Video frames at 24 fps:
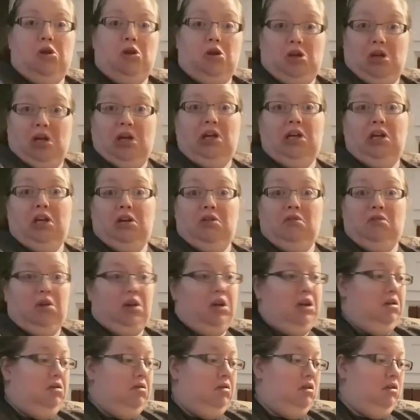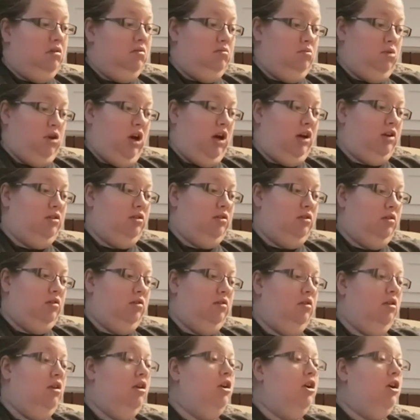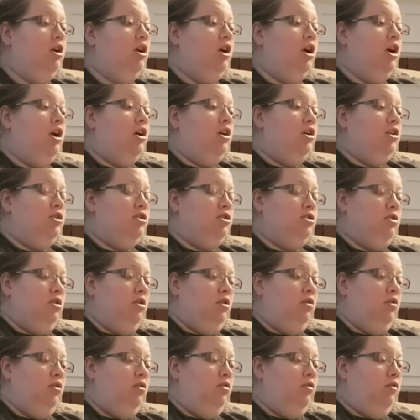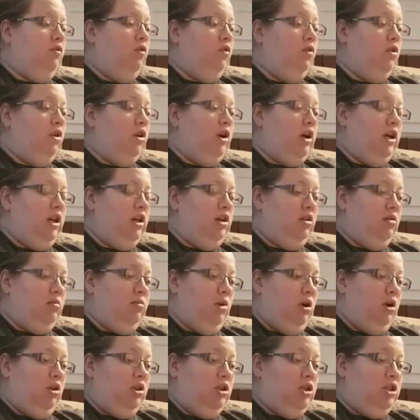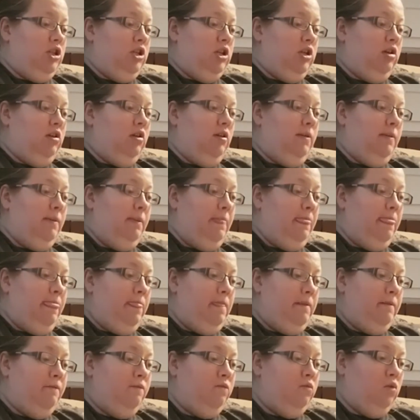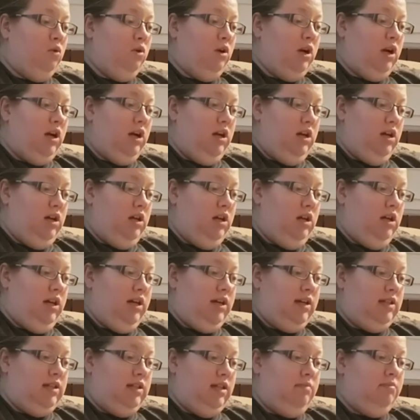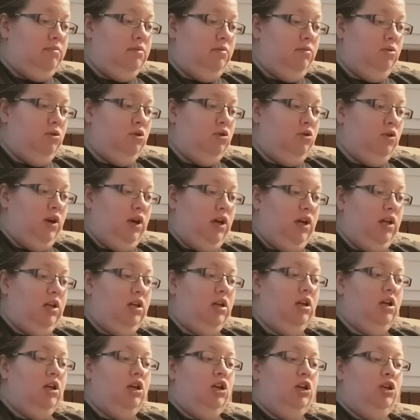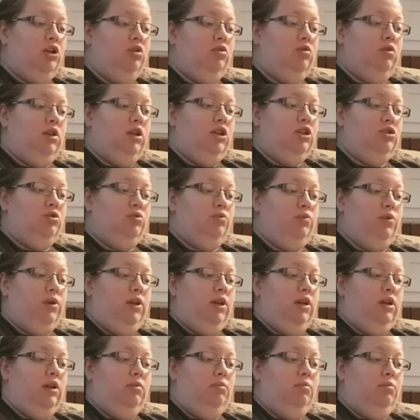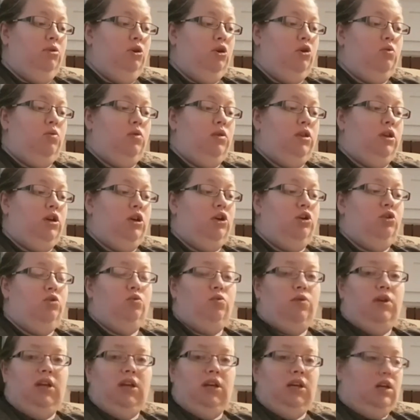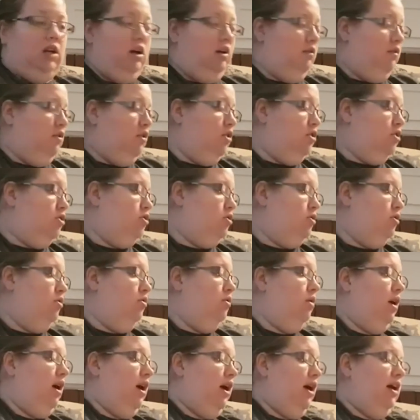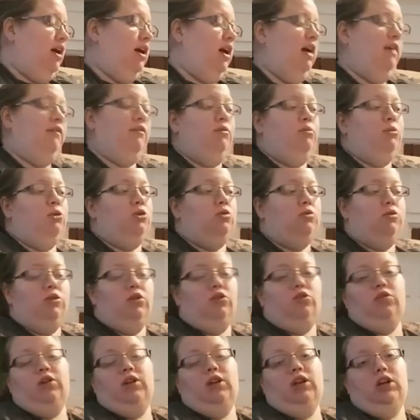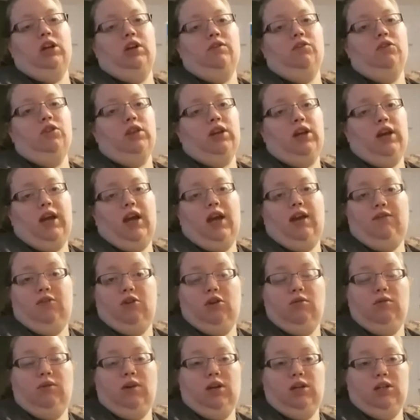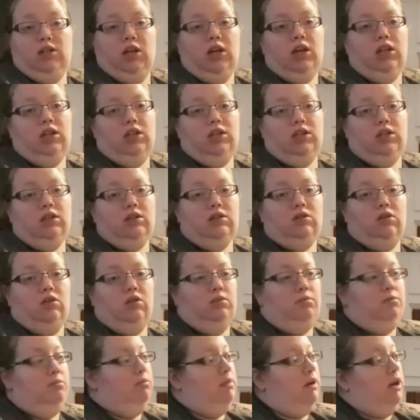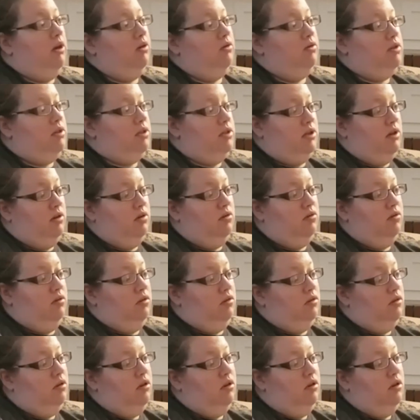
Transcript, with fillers: Good idea, right? Practical. So for herbology, for an acceptable grade, you need to read a book with a green cover. So I have a book with a green cover that I have not read yet. This is called Bound South.